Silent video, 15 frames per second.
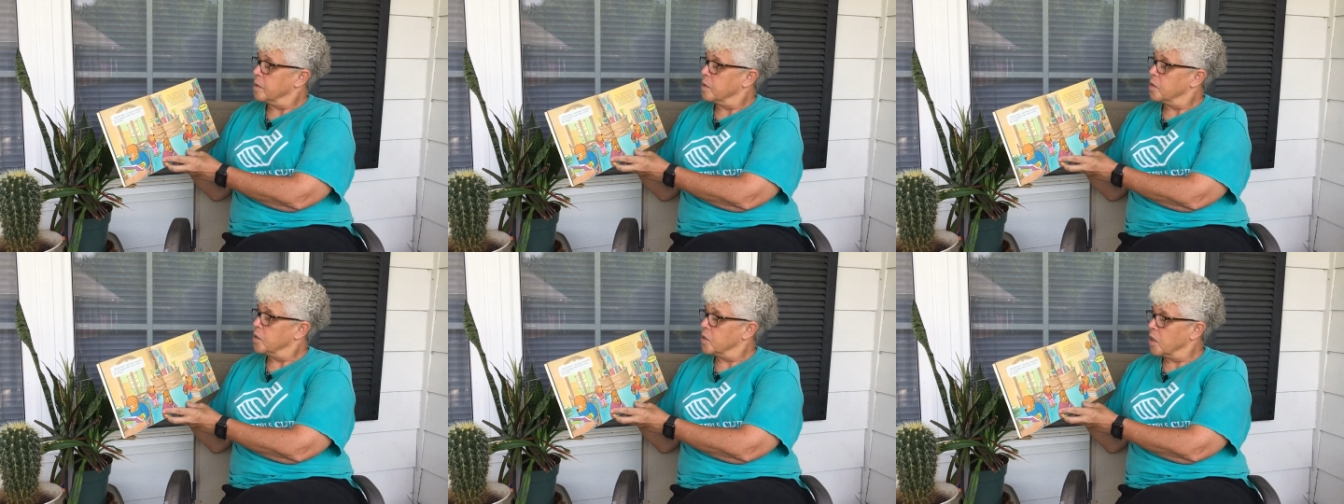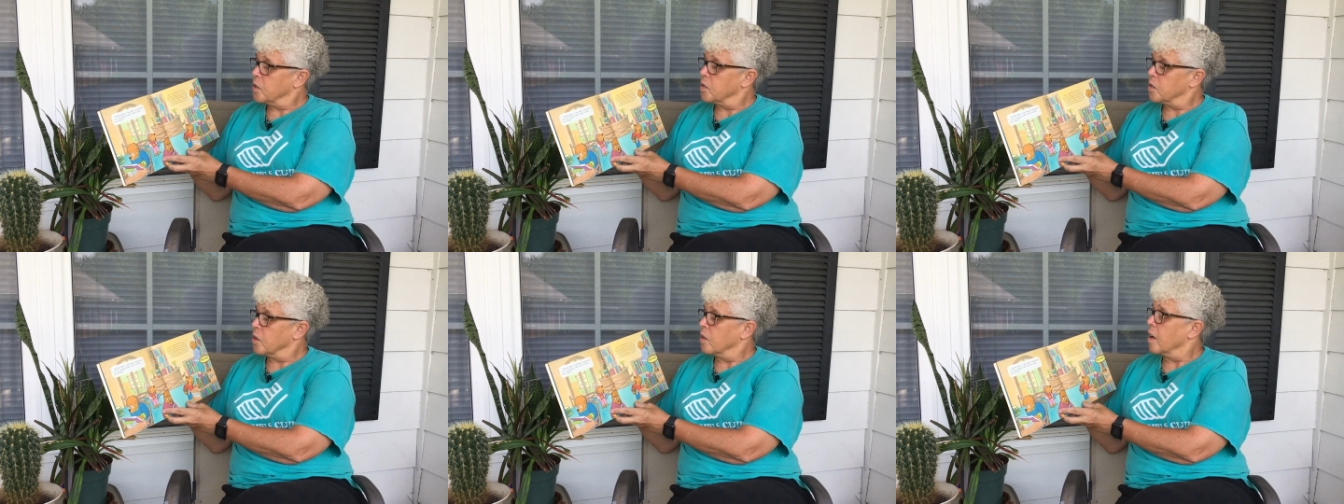
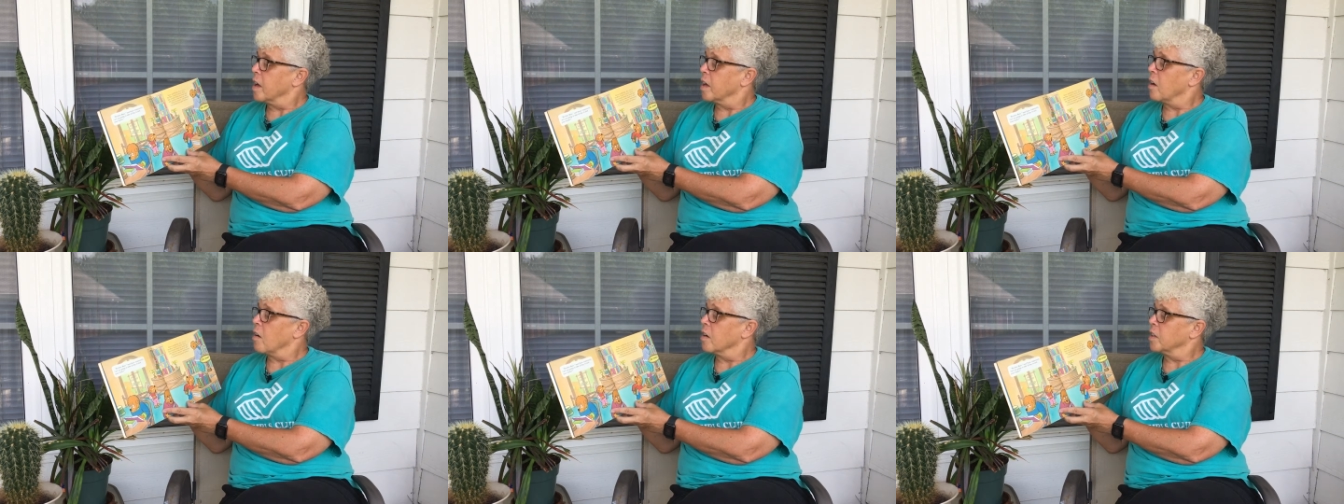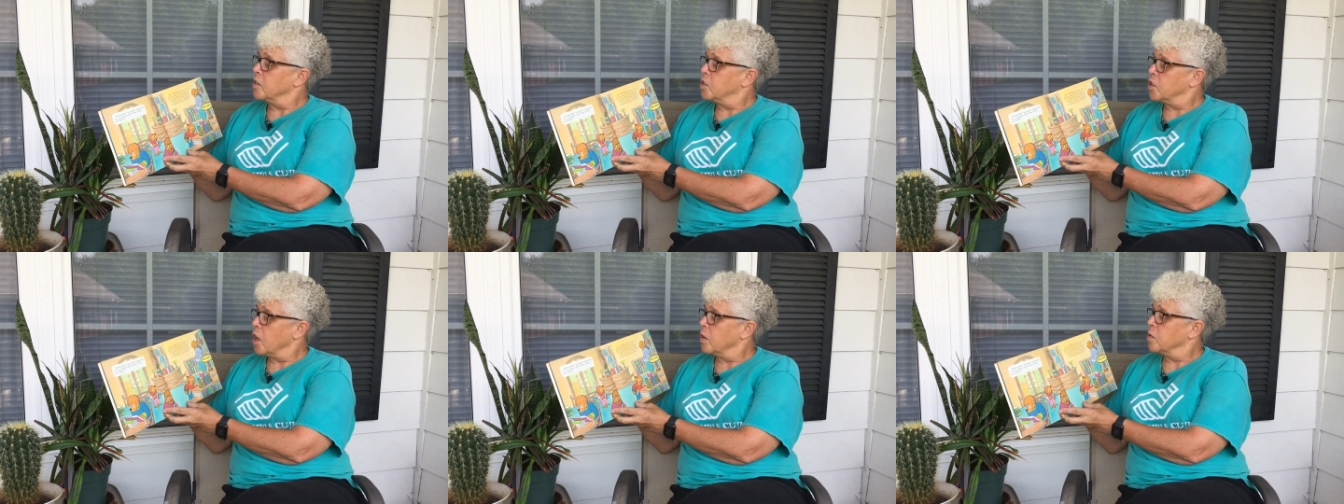Sister had already
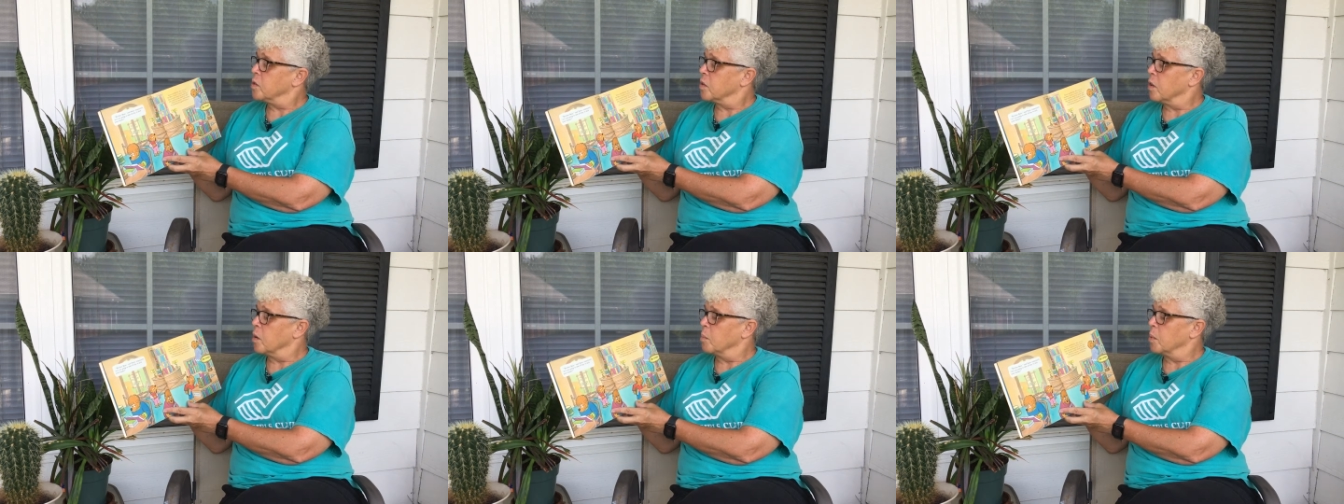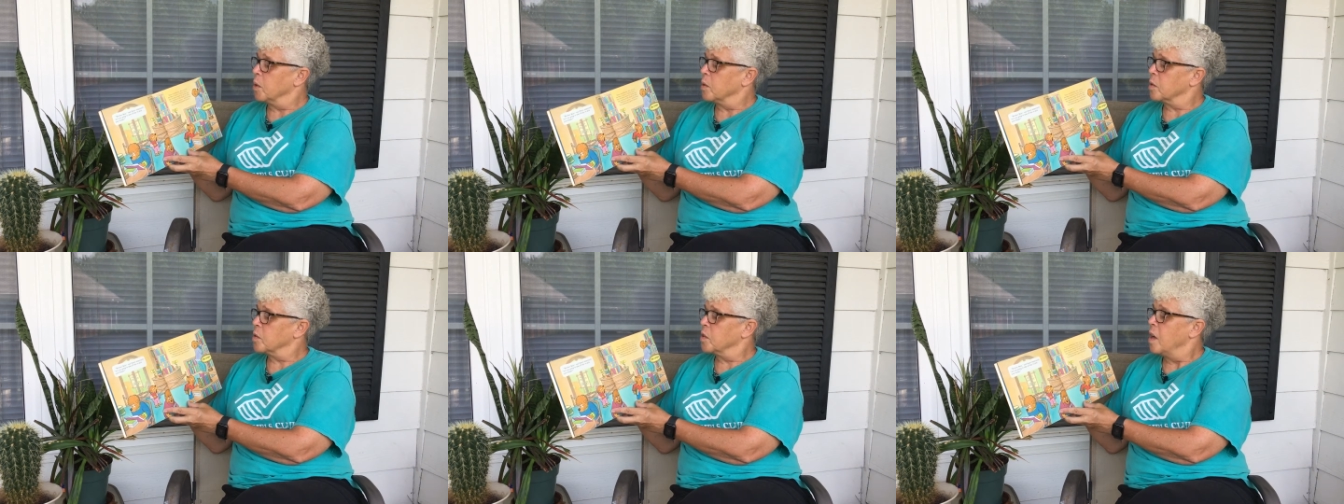chosen her
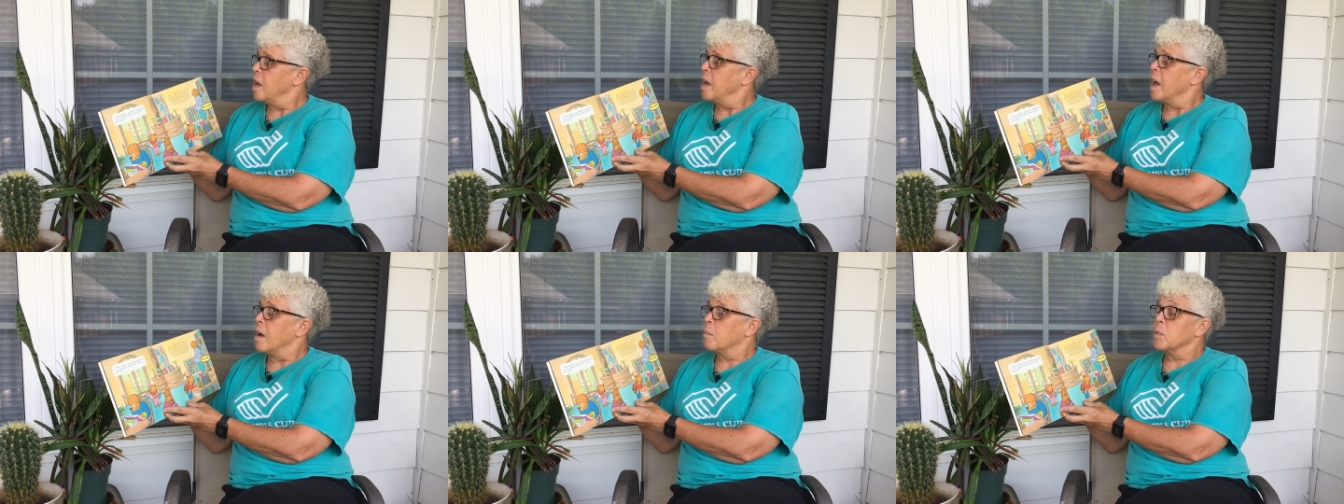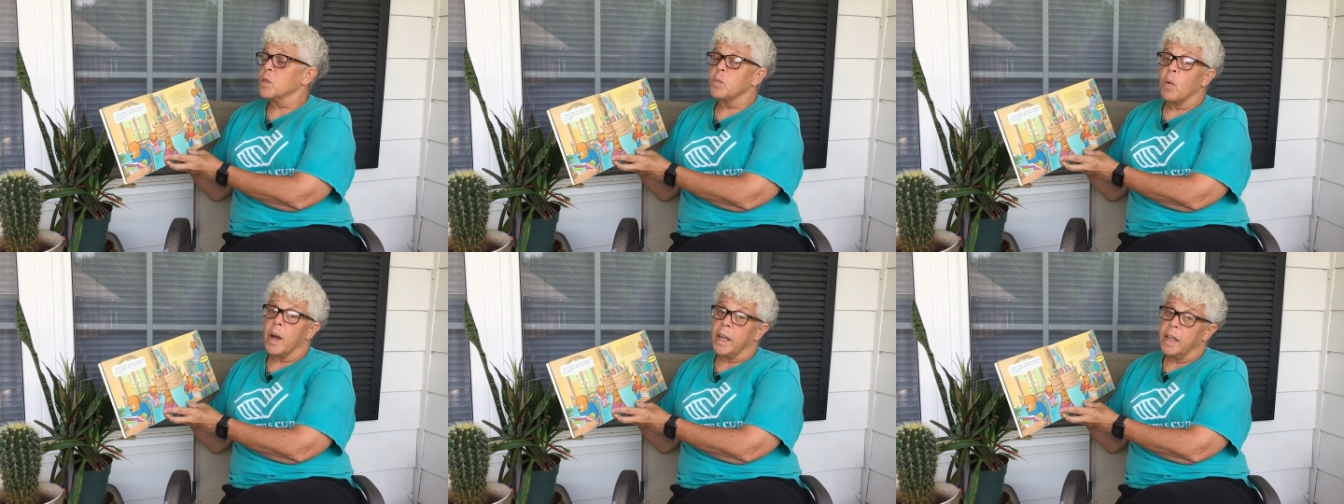books and
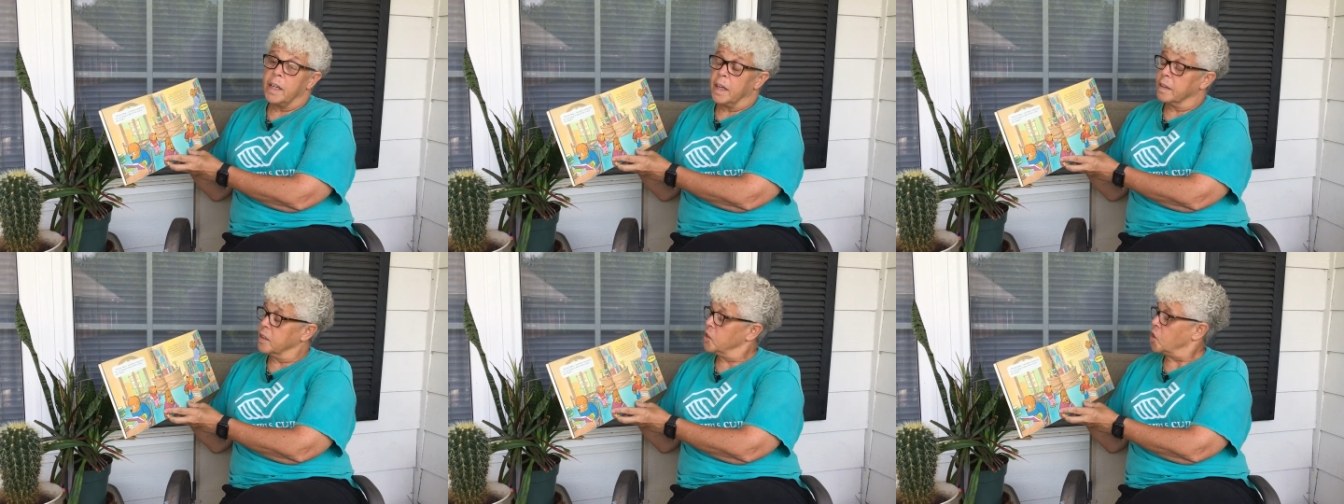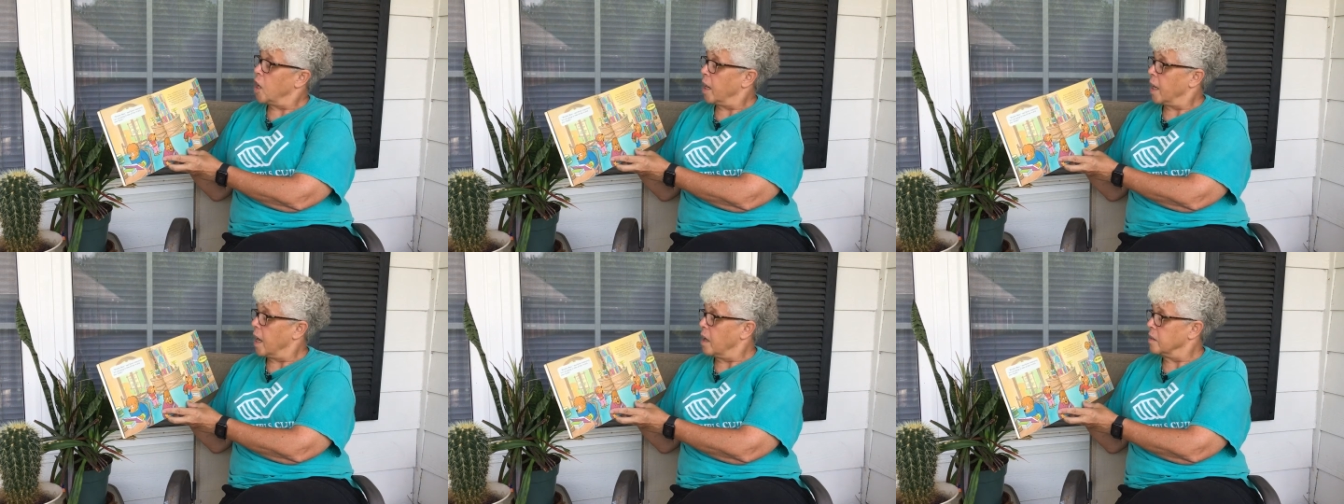was waiting at the
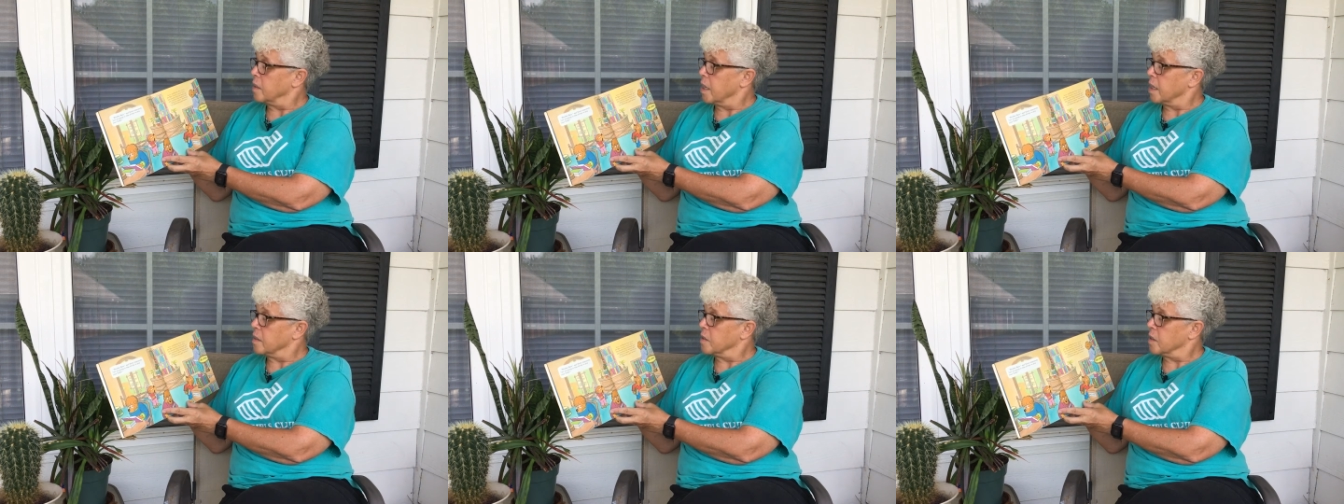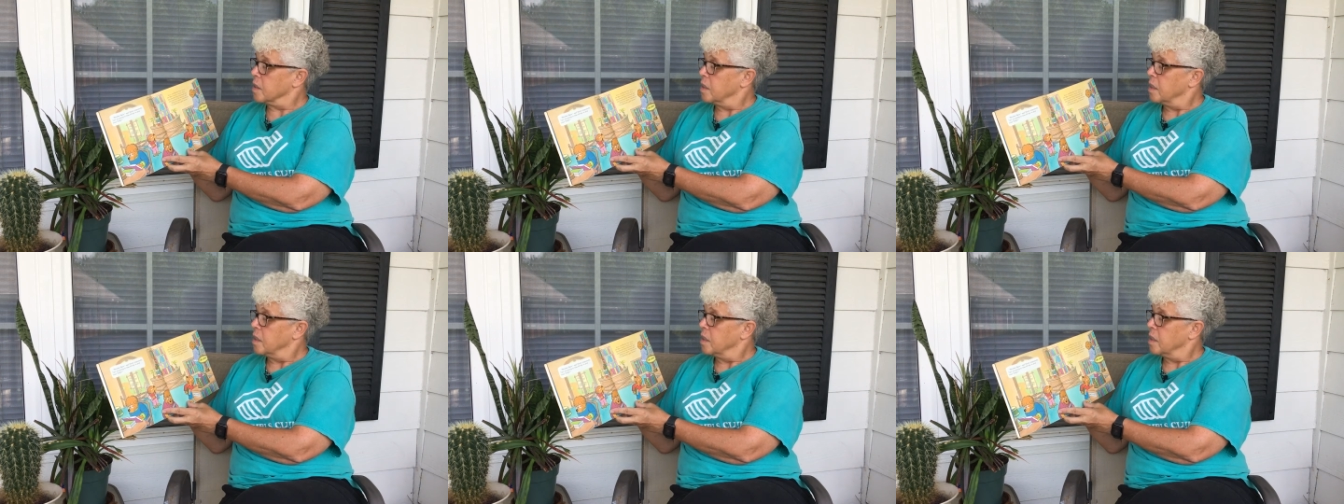checkout desk.